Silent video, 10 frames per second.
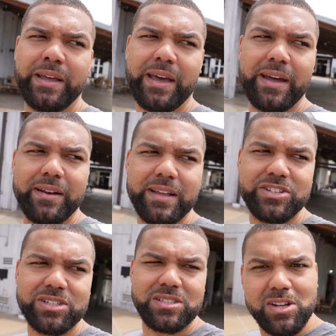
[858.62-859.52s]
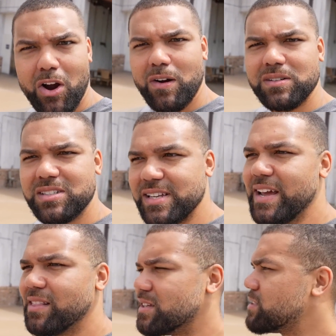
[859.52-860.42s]
and it just hurts
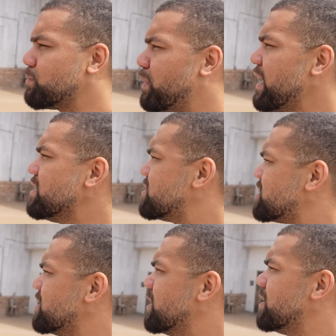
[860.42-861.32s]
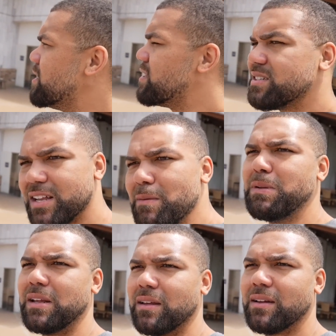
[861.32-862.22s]
seeing this place this
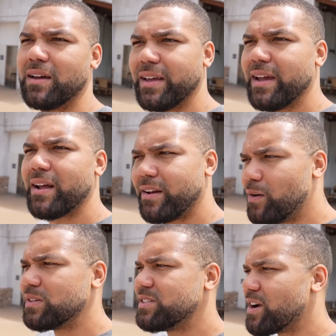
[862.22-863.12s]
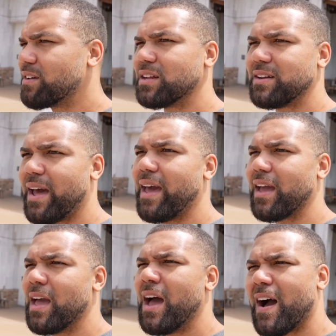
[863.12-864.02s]
empty. Again, I know it's during the
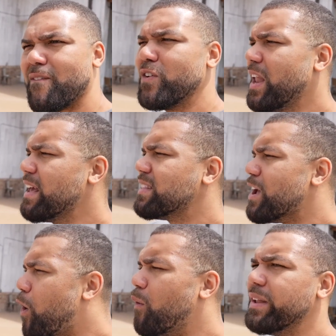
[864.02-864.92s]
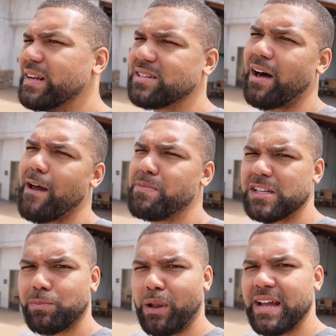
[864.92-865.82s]
day. I feel like the only time
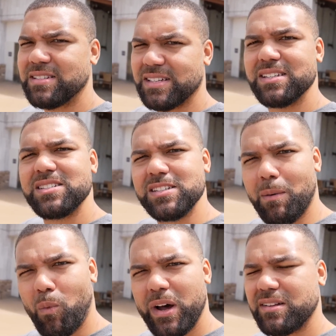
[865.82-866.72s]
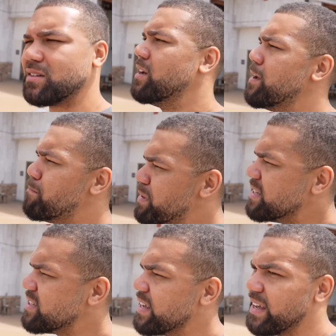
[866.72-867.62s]
this place is somewhat
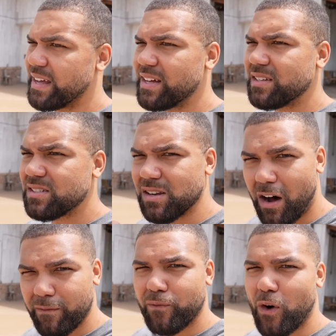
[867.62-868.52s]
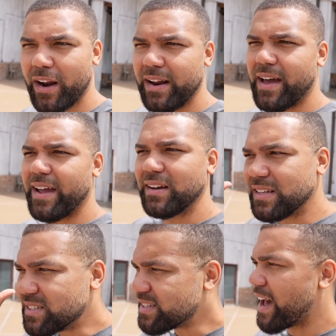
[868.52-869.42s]
busy is on Friday night
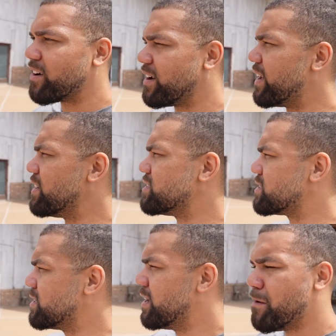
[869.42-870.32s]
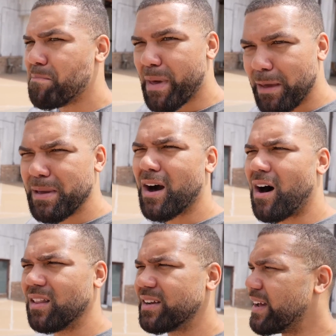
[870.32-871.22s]
and Saturdays, maybe
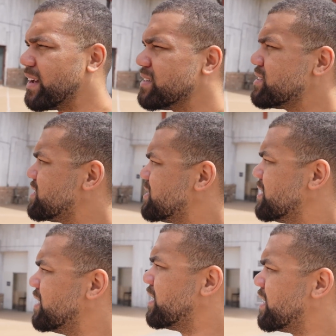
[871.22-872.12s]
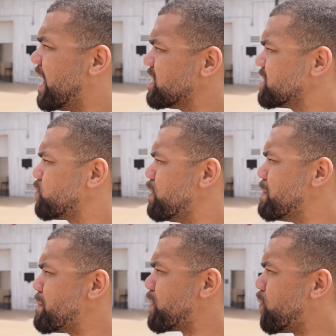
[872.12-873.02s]
holidays. I just
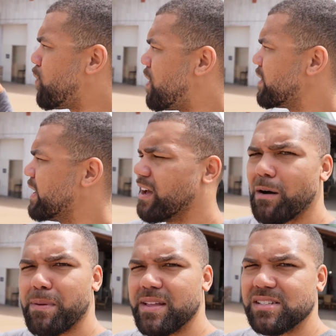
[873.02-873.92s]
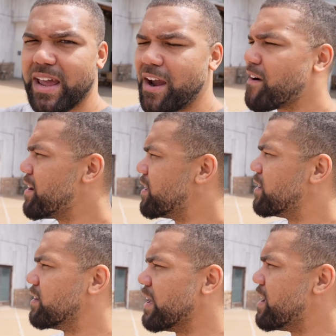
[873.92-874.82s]
remember walking up in this
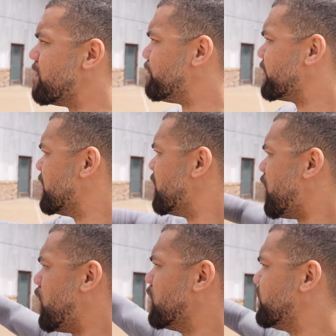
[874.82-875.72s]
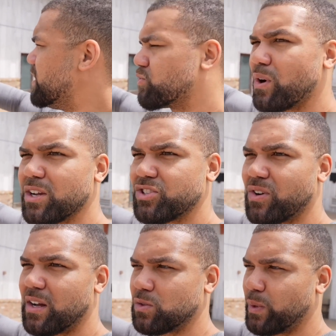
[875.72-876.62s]
area and all of these
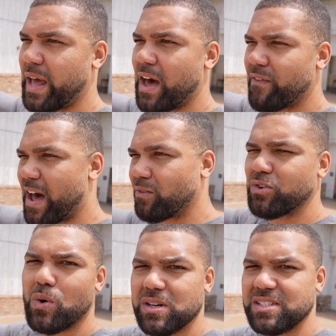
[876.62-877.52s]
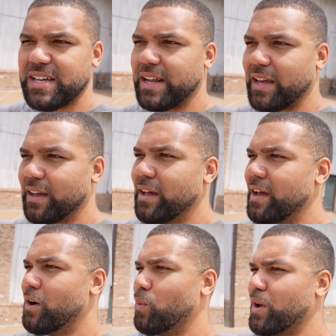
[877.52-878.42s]
restaurants would have outdoor seating
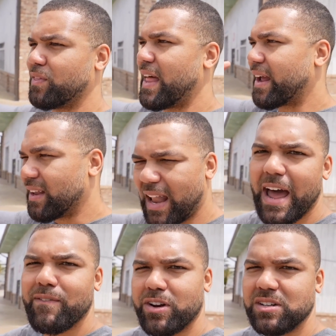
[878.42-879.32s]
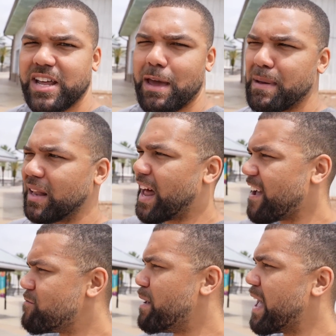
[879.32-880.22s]
with like live entertainment,
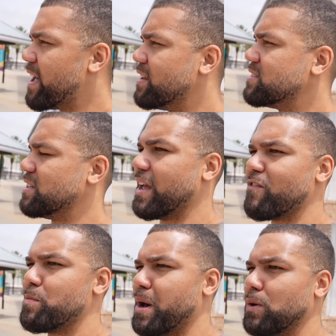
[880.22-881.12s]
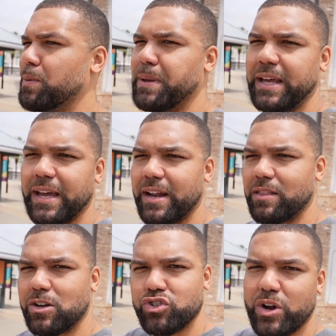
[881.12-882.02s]
live bands, and everybody would be getting
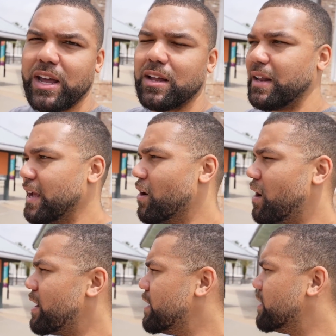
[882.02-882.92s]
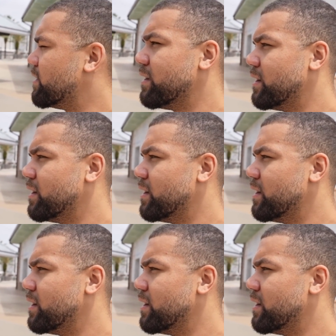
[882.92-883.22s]
their drink and eat on. And